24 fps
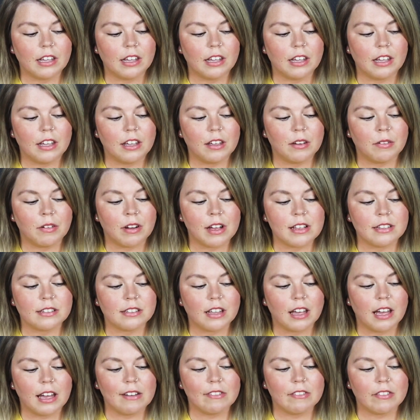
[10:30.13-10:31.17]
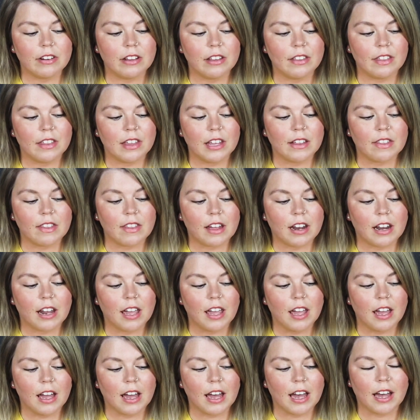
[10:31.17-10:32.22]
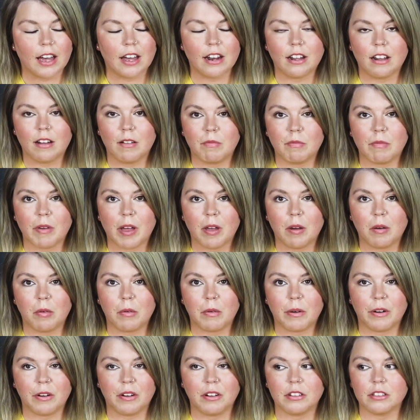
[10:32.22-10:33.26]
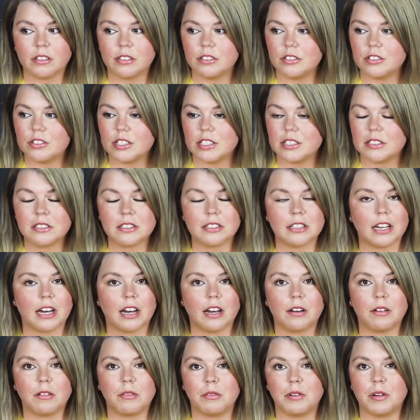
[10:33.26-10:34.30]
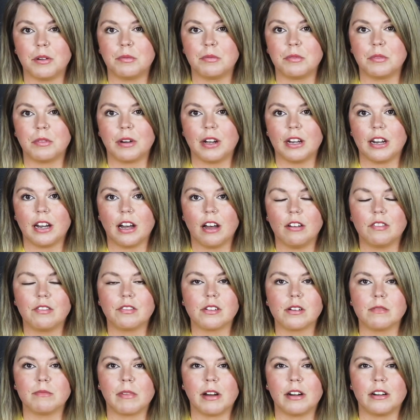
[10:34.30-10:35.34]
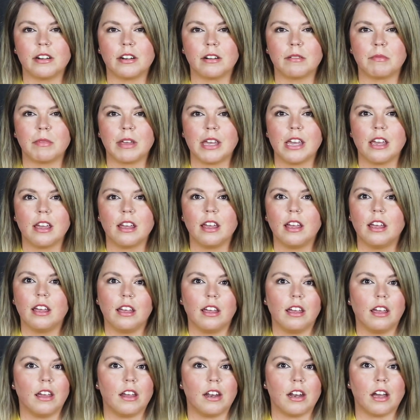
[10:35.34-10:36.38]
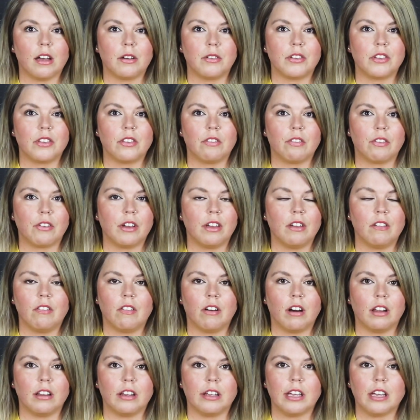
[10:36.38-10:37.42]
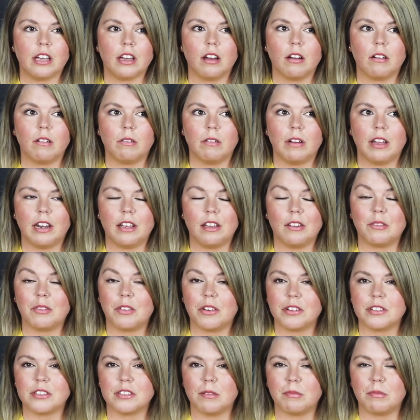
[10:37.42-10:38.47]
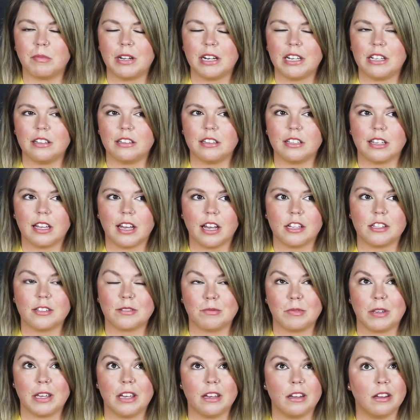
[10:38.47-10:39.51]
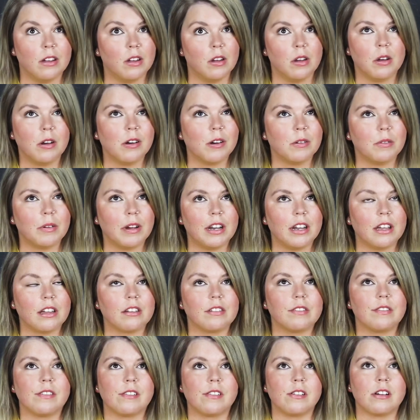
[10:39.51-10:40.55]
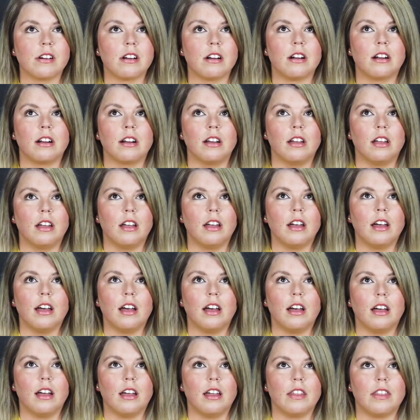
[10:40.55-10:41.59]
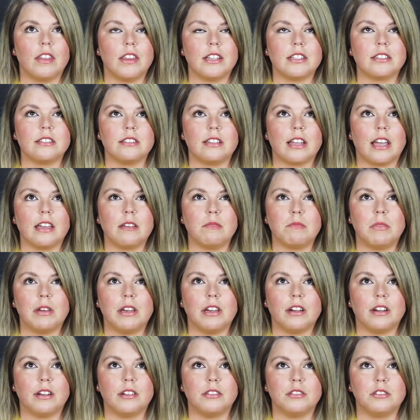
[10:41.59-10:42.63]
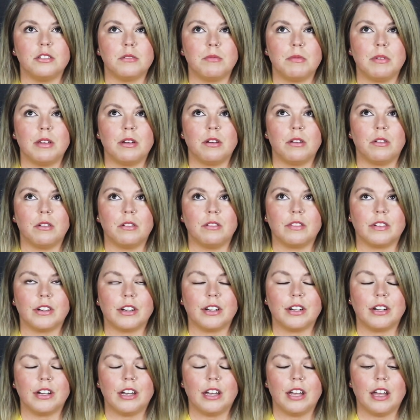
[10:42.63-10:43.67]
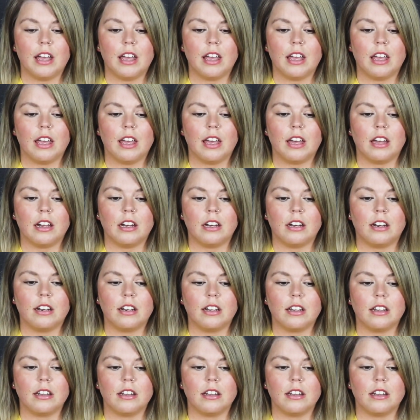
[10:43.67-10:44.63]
It was everything that I had in my world just got ripped right out from under me, and I was free falling, waiting for somebody to catch me, waiting for this nightmare to be over, and